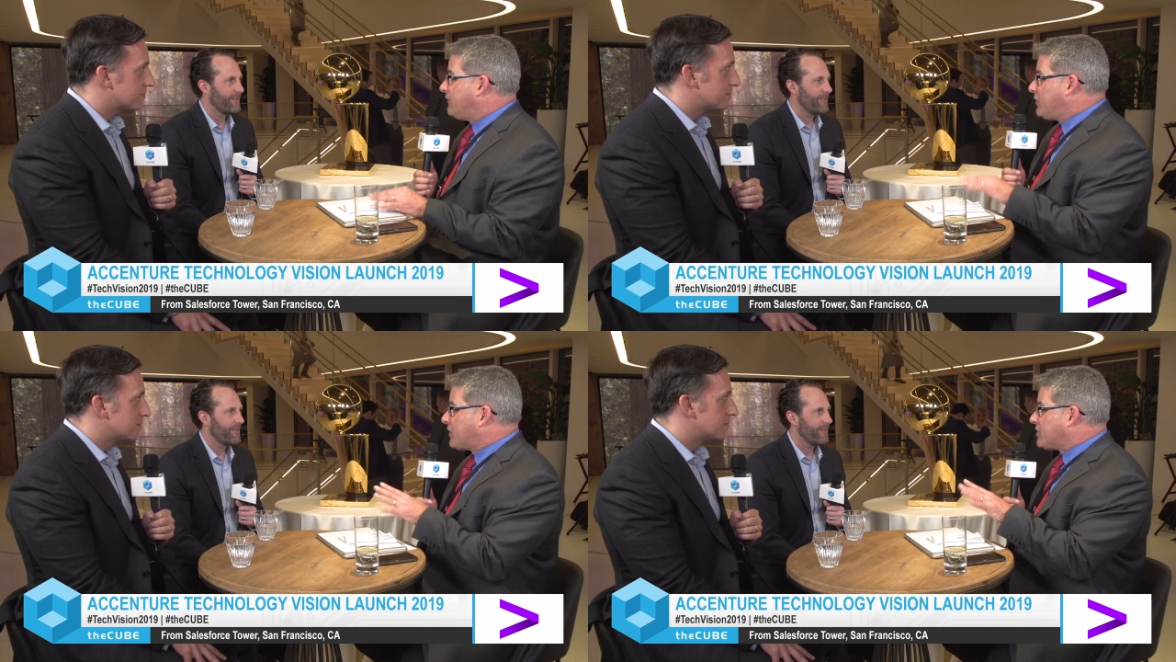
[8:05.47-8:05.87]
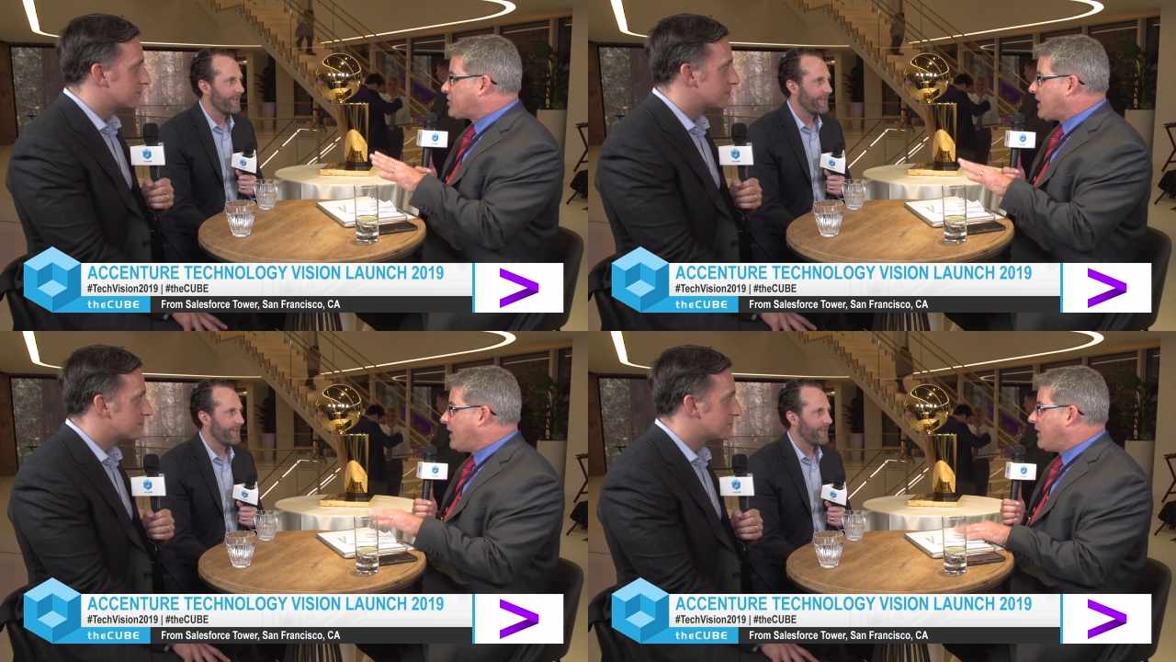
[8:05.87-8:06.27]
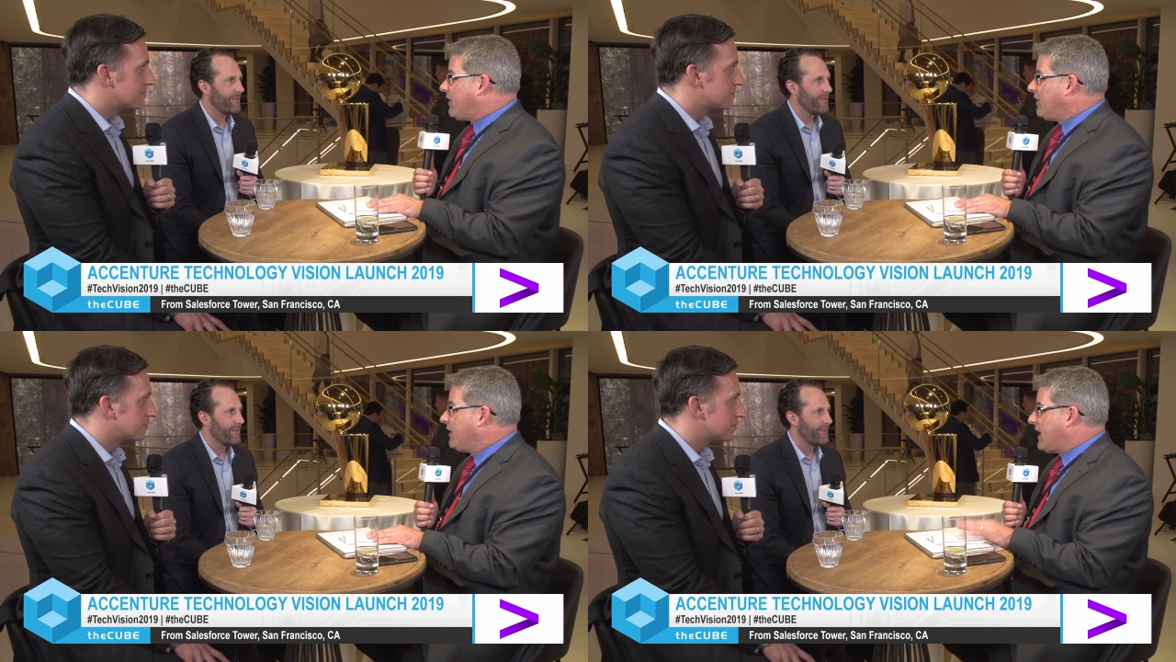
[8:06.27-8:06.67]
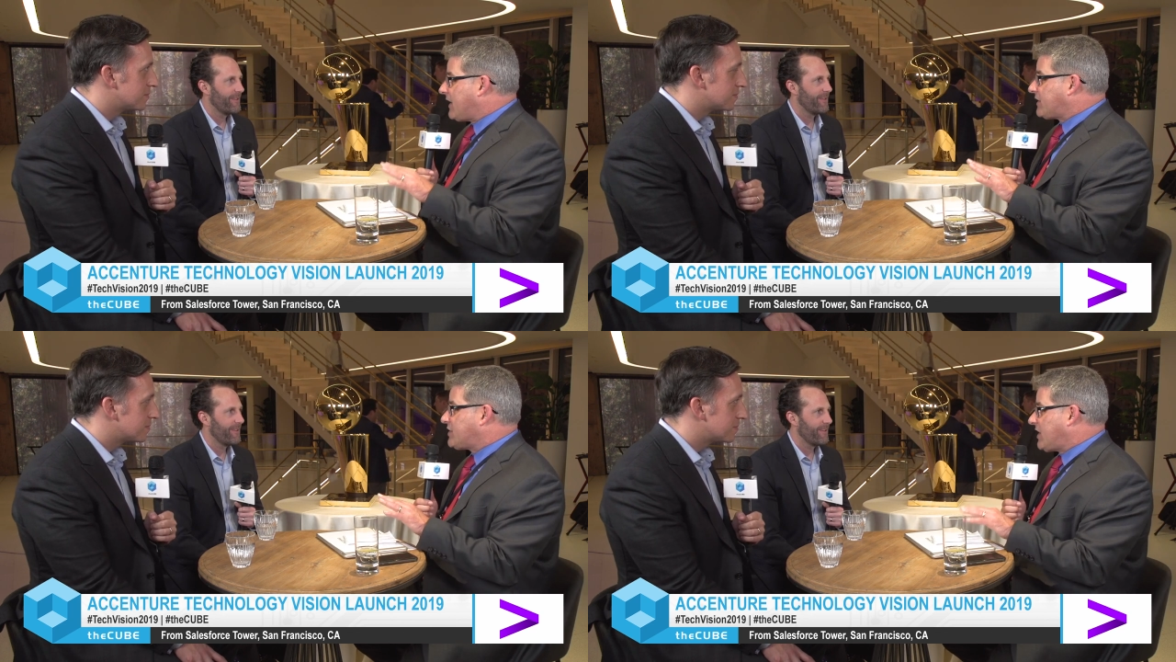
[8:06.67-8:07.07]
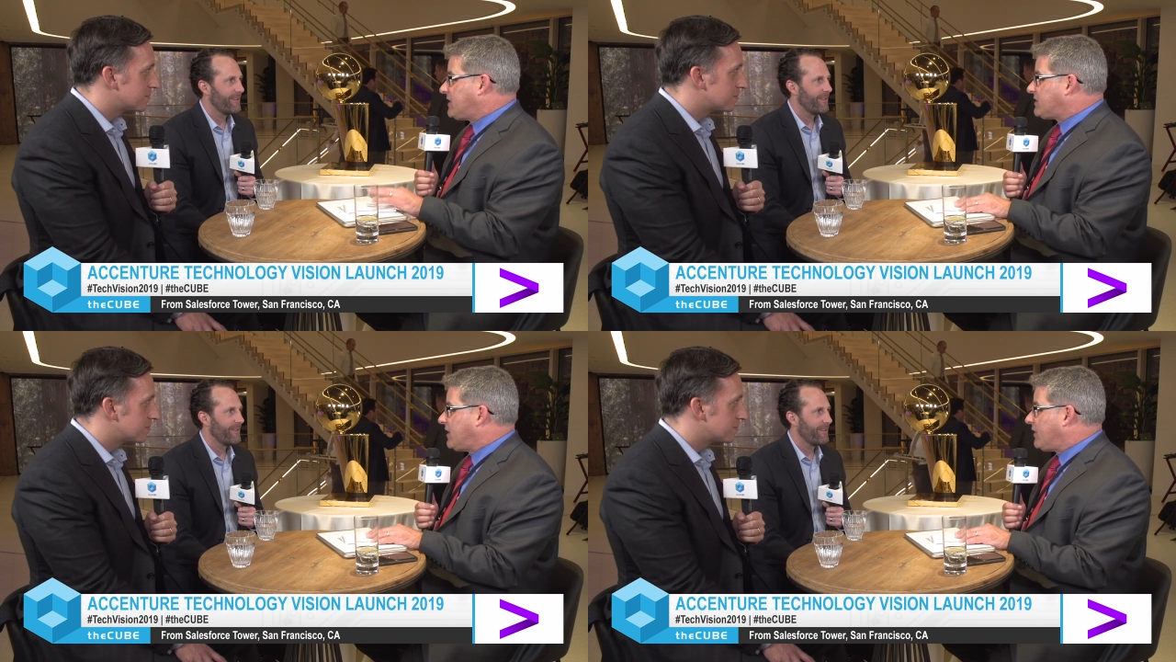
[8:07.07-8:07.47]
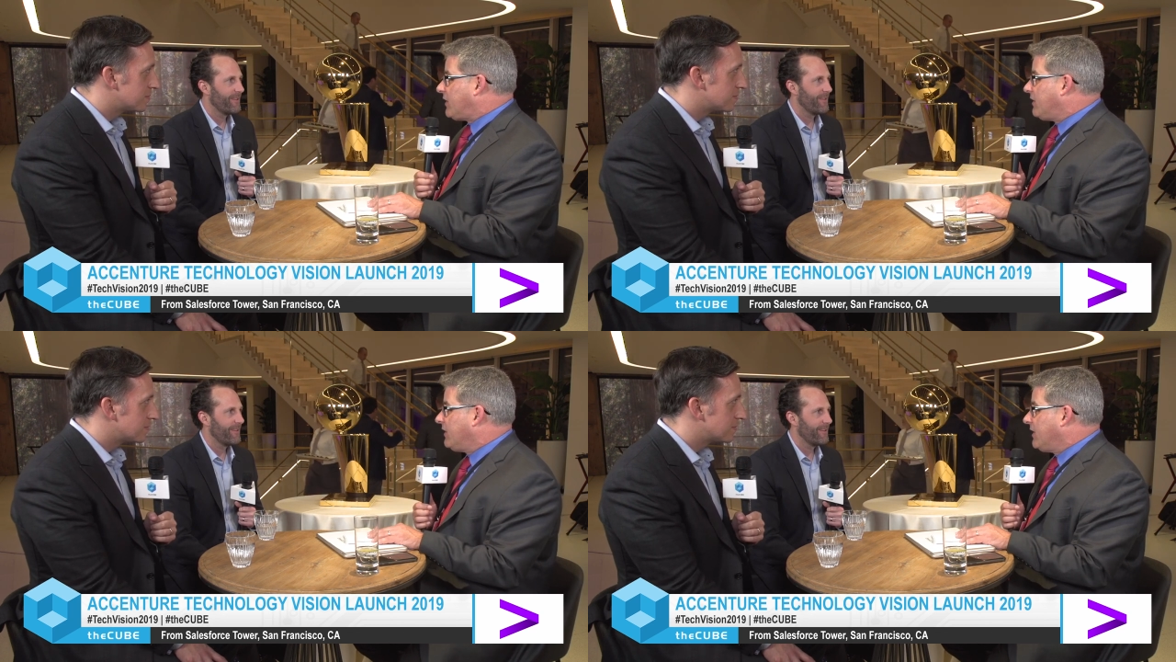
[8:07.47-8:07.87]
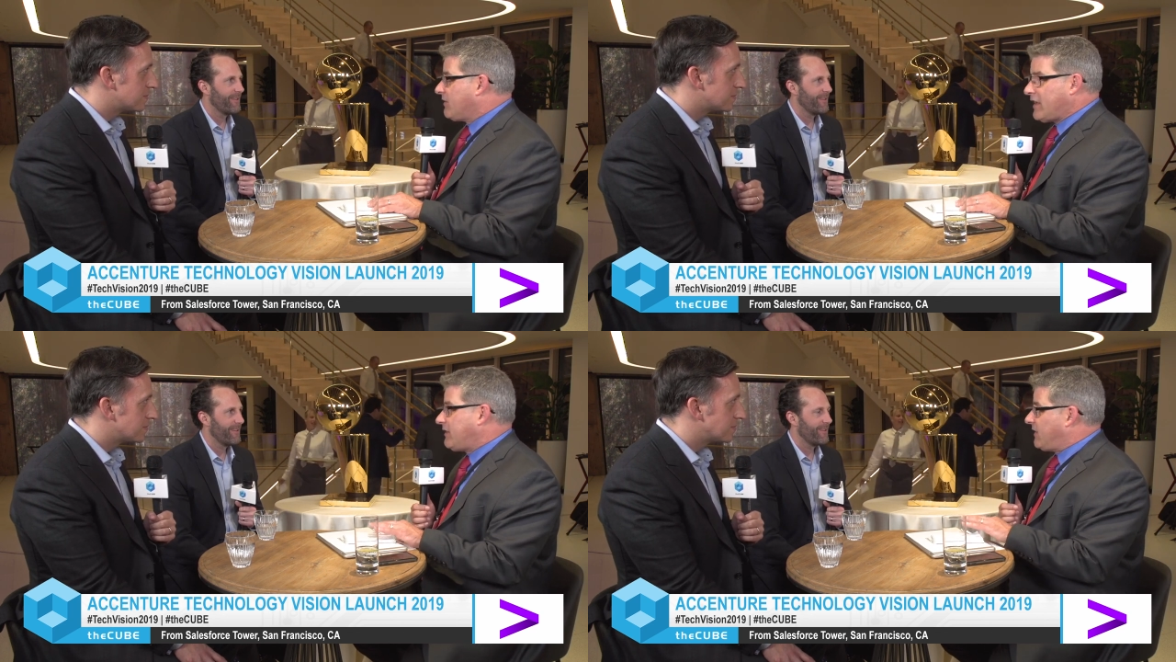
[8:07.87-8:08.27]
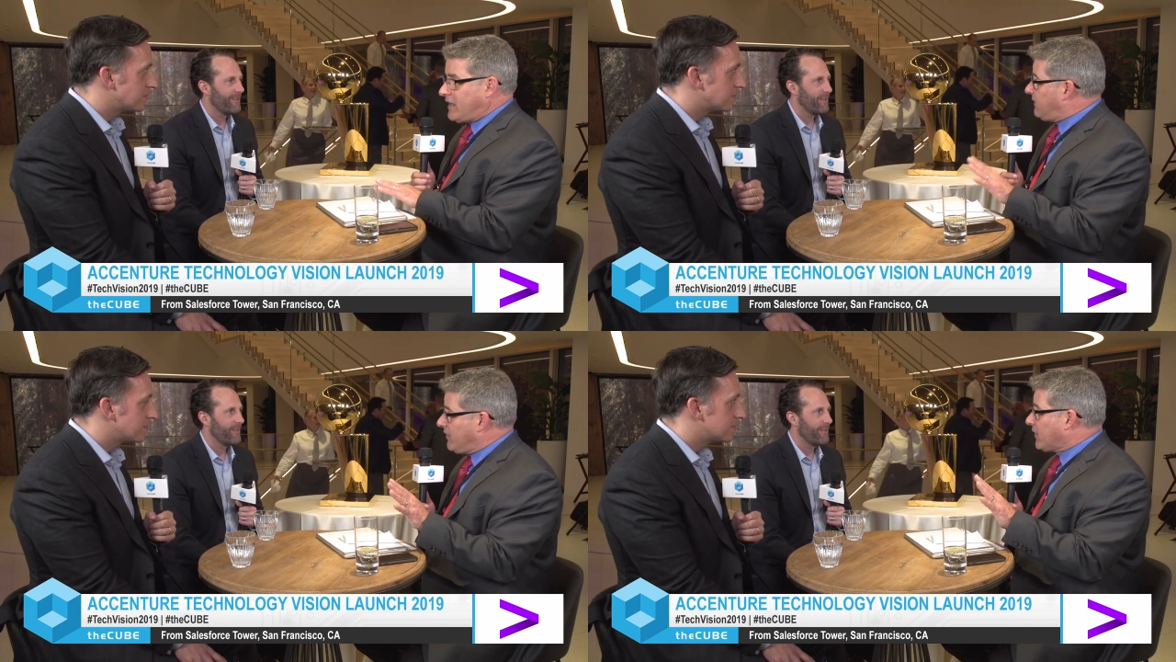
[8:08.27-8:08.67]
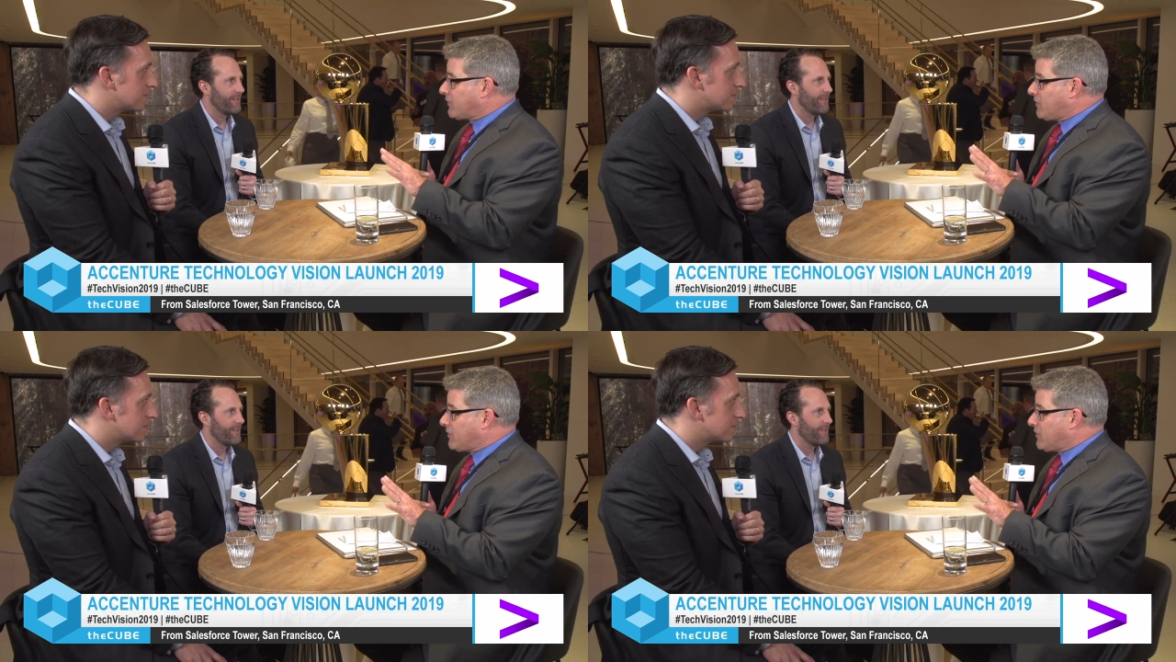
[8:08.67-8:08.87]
Speaker 1: you can share at the Chase Center that are